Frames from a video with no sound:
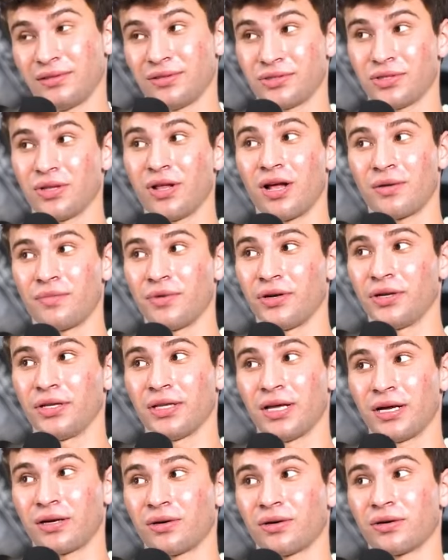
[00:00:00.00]
There's a lot of money
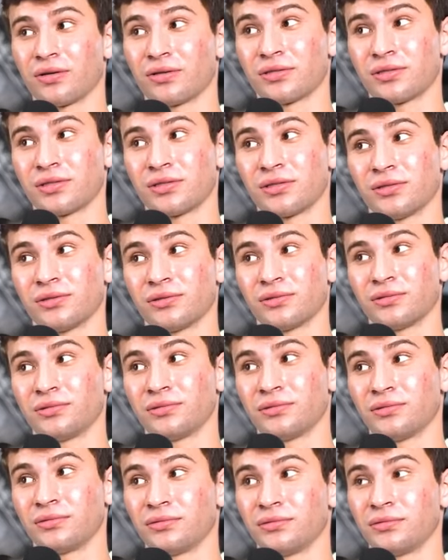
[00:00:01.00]
in that car. So
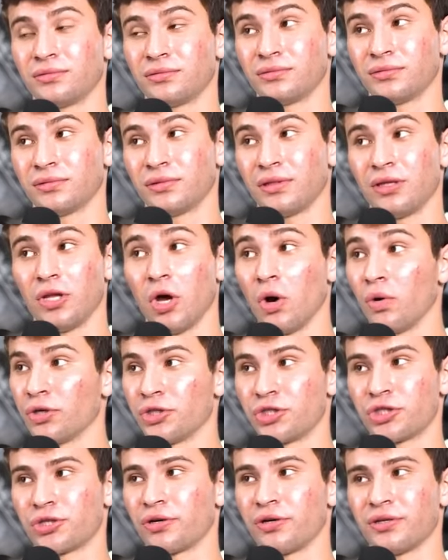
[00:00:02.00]
yeah. no
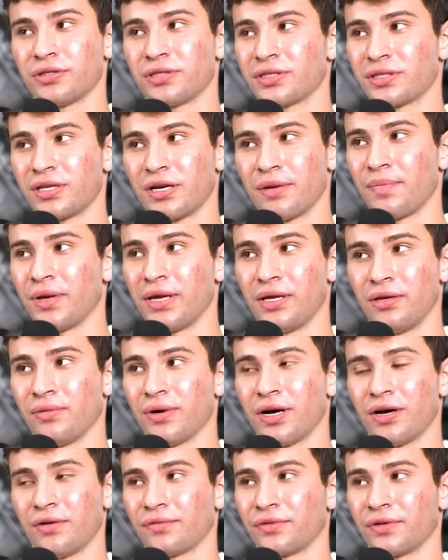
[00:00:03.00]
insurance is gonna pay
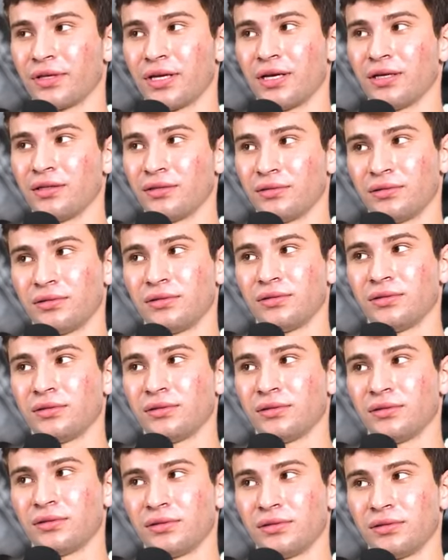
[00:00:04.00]
you out for that.
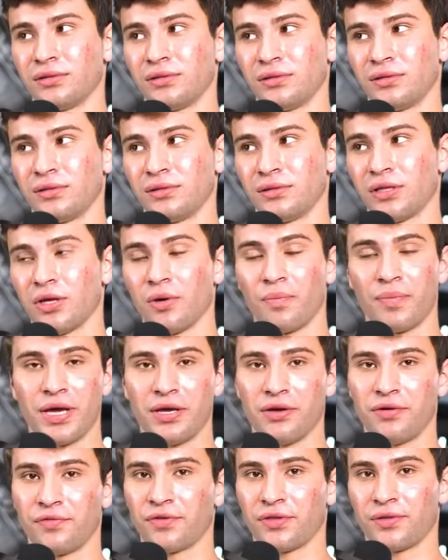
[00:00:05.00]
Yeah. They'll
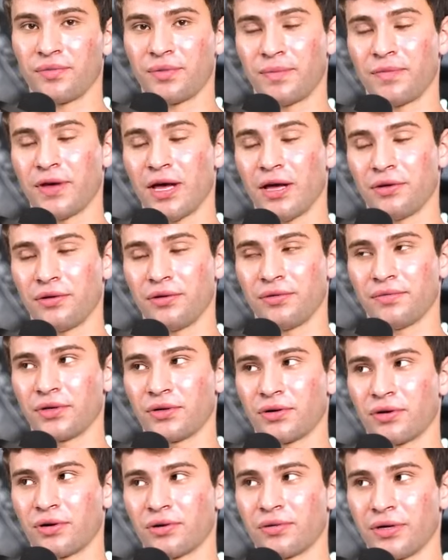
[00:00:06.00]
pay you for the value of
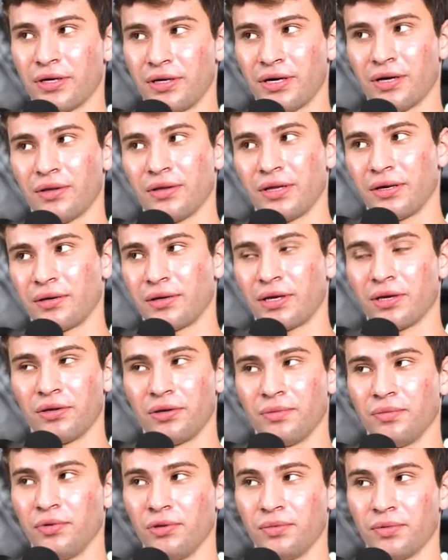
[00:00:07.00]
the car right now that it
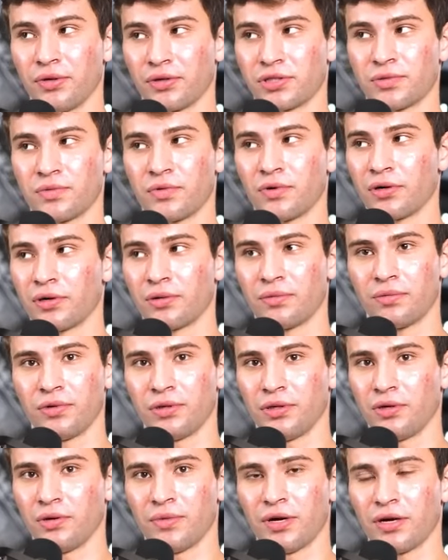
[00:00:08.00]
Kelley Blue Books for
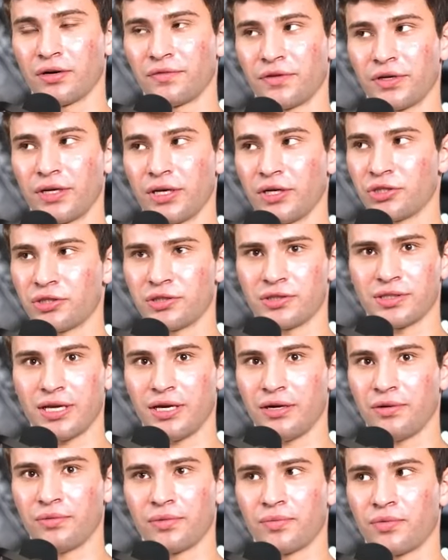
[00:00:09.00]
with no modifications.
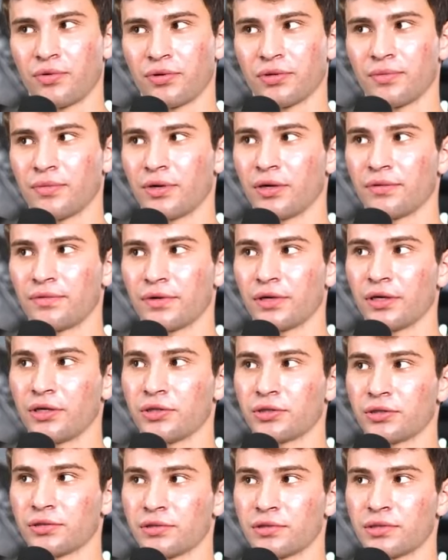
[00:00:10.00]
I didn't report the
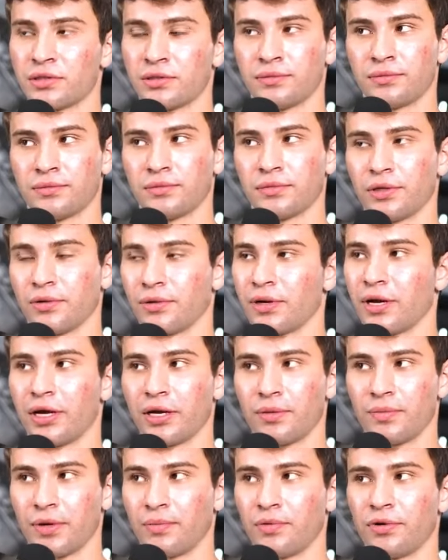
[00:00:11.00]
modifications. They would
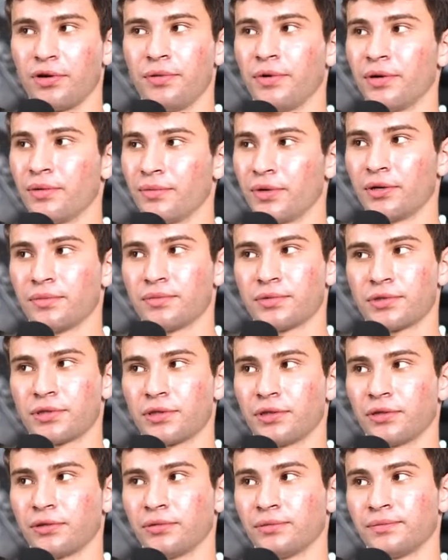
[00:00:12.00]
hike my premium up.
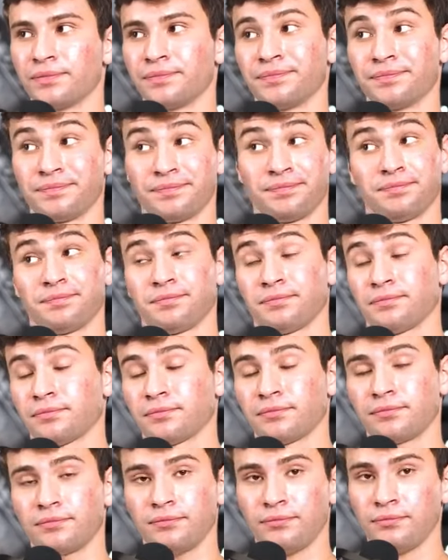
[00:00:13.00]
So yeah, they would.
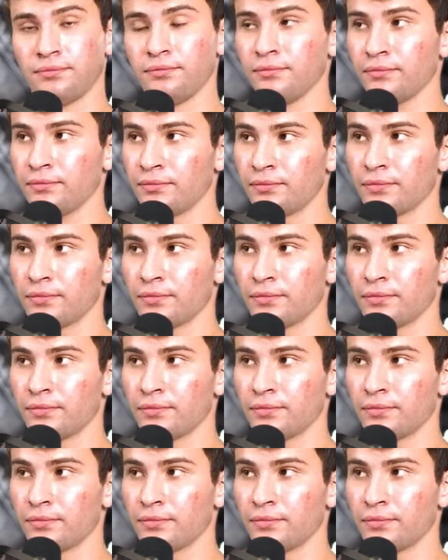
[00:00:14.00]
That's true.